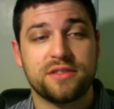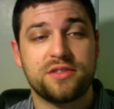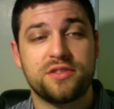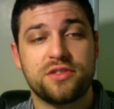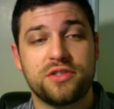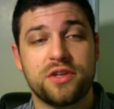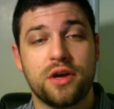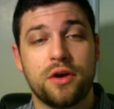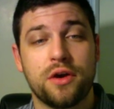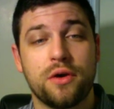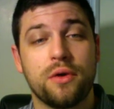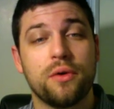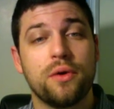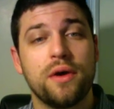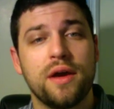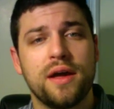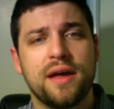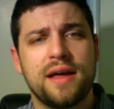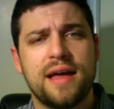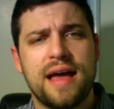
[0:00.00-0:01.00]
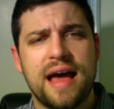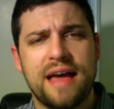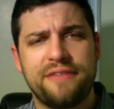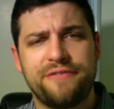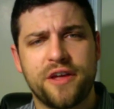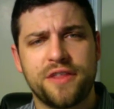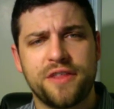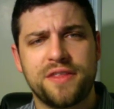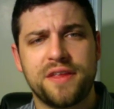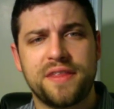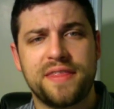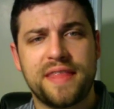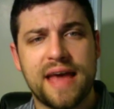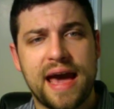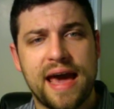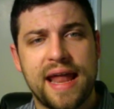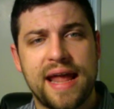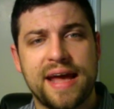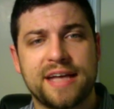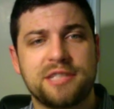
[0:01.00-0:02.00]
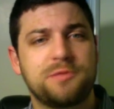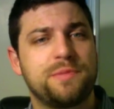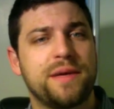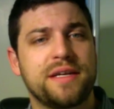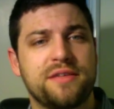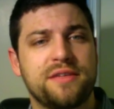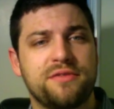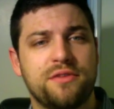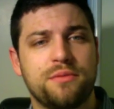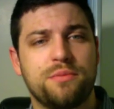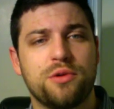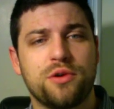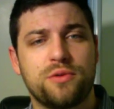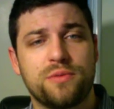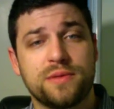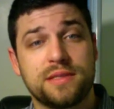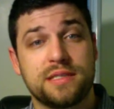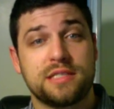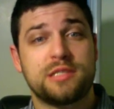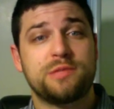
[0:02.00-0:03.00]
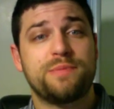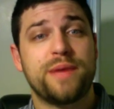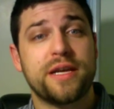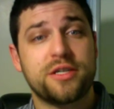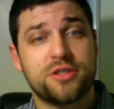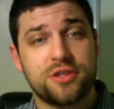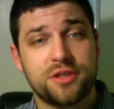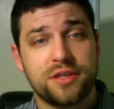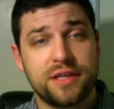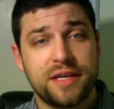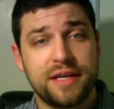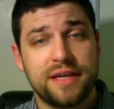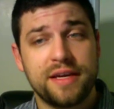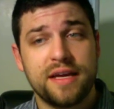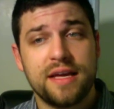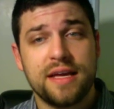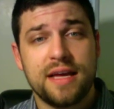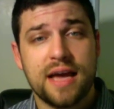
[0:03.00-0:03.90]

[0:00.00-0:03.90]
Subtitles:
So I felt that aspect of the book was especially